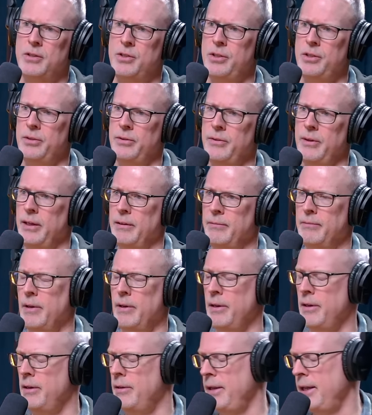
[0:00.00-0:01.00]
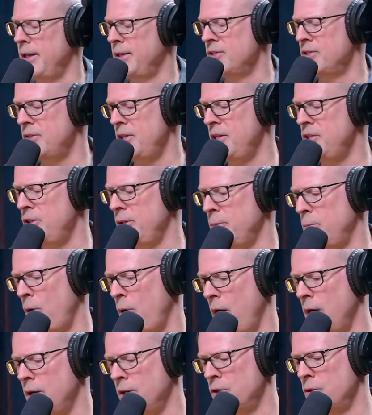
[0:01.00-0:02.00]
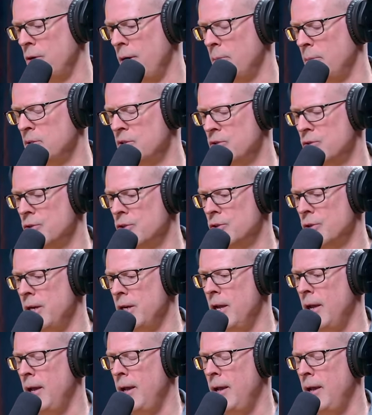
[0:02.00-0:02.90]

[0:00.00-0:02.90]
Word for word: to anesthesia prior to trauma surgery.